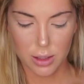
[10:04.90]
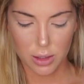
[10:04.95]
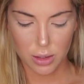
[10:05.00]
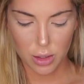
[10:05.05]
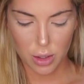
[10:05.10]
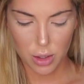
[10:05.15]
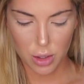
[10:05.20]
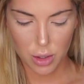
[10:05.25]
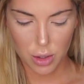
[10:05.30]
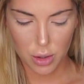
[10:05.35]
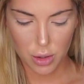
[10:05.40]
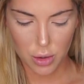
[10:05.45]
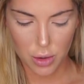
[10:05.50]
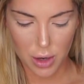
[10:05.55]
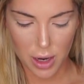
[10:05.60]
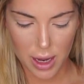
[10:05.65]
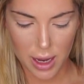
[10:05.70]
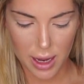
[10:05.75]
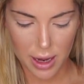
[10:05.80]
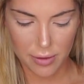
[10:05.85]
So
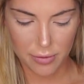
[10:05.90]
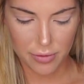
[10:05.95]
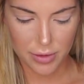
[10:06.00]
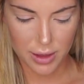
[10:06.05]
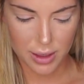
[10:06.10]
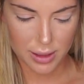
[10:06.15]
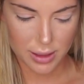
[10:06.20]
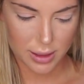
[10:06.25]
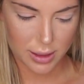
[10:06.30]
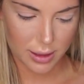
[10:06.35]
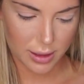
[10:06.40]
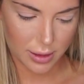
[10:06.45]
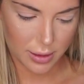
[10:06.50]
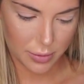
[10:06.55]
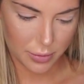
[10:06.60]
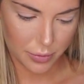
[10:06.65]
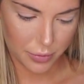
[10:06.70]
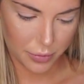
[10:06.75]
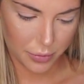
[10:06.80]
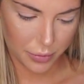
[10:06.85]
I have
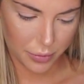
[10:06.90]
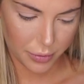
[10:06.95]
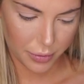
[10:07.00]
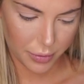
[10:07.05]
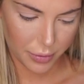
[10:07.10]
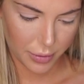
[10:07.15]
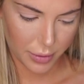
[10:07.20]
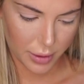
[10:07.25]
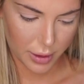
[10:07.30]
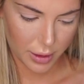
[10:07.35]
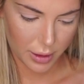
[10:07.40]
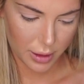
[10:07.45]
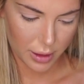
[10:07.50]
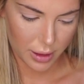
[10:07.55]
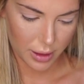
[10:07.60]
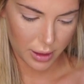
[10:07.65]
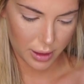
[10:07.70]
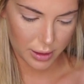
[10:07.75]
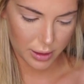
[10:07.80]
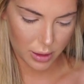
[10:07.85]
this,
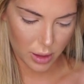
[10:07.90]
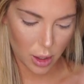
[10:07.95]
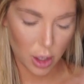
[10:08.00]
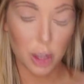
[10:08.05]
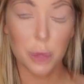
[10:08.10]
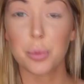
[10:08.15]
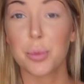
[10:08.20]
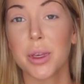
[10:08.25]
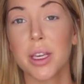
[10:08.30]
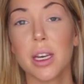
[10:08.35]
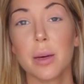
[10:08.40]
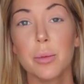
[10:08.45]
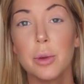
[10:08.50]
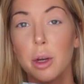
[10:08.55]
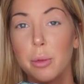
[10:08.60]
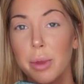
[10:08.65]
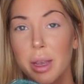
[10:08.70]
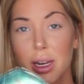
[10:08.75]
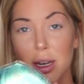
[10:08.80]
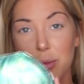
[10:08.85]
it's called Be a
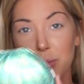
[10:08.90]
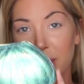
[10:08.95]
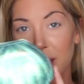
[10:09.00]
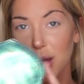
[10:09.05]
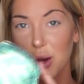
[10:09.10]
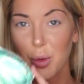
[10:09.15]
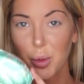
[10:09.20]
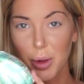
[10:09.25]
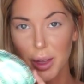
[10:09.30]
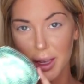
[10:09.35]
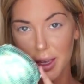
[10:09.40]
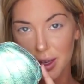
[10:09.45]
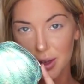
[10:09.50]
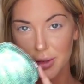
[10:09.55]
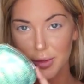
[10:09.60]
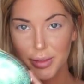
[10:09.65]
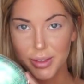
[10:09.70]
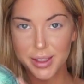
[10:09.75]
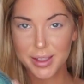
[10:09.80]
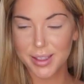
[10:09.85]
Mermaid and Make
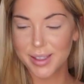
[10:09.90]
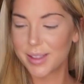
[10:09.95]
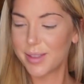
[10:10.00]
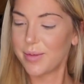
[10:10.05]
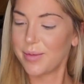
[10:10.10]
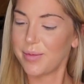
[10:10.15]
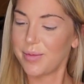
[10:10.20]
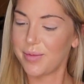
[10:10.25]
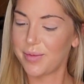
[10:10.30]
Waves.